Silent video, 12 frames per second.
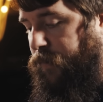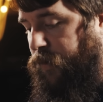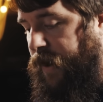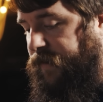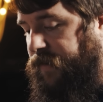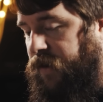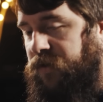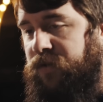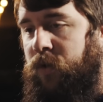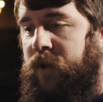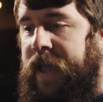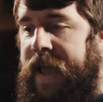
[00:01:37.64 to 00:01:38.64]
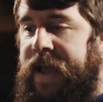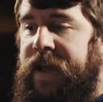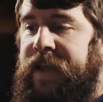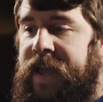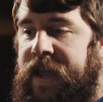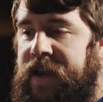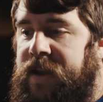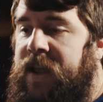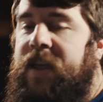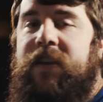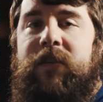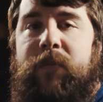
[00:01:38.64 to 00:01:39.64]
and press Ctrl-K
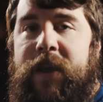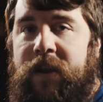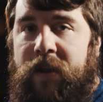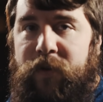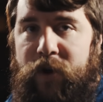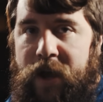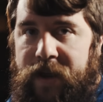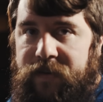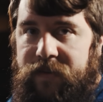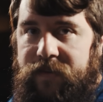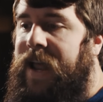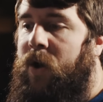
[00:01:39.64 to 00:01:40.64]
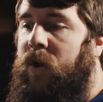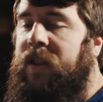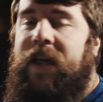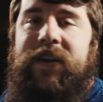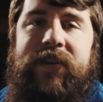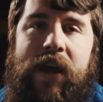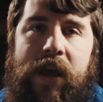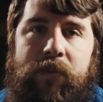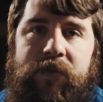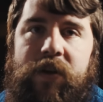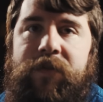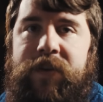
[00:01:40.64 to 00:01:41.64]
again to make another cut. Now, a lot of
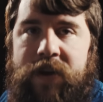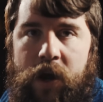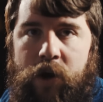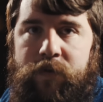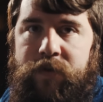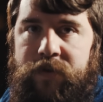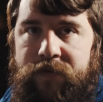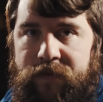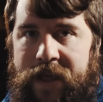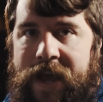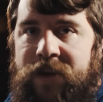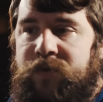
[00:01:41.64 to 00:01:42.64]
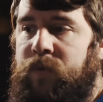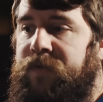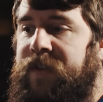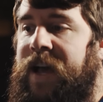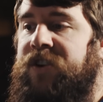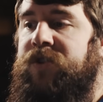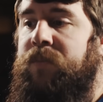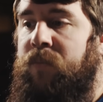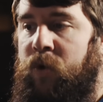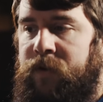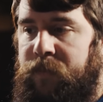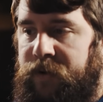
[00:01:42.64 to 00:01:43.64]
times a photographer's flash will flash
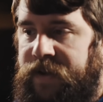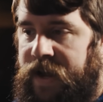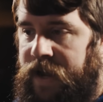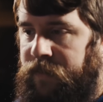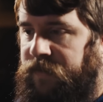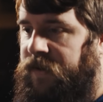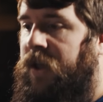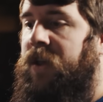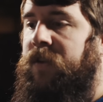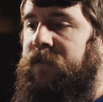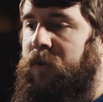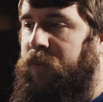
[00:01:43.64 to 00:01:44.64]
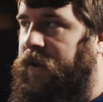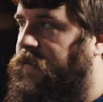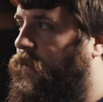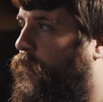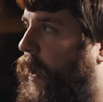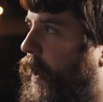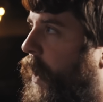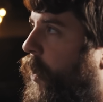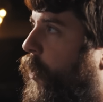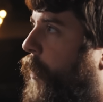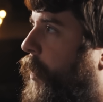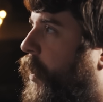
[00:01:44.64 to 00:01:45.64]
multiple times, so pressing the right
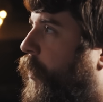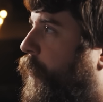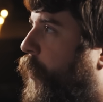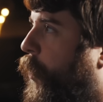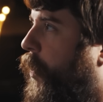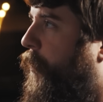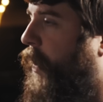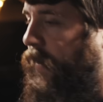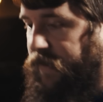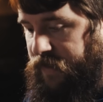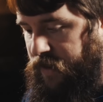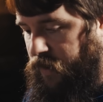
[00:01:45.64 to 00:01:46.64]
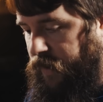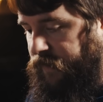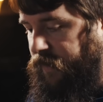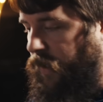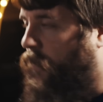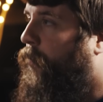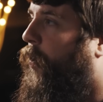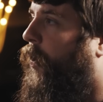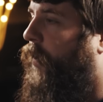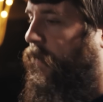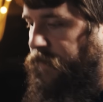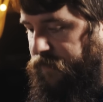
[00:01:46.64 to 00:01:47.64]
arrow, I'm gonna go forward a bit. There is another
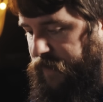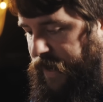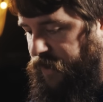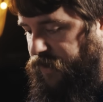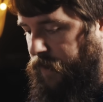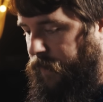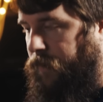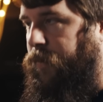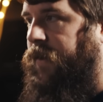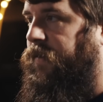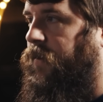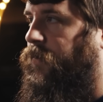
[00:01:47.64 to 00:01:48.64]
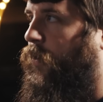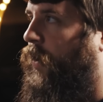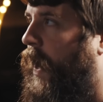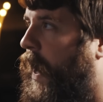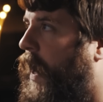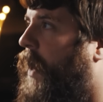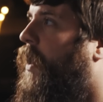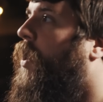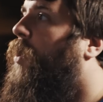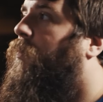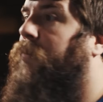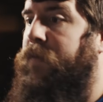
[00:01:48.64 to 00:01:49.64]
part of the flash. I'm gonna press Ctrl-K,
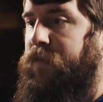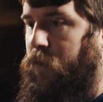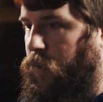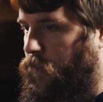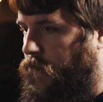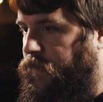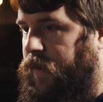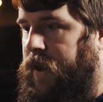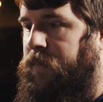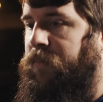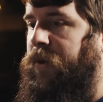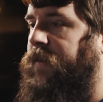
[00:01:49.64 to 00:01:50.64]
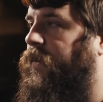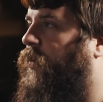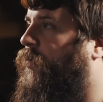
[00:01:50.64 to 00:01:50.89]
move forward one frame, press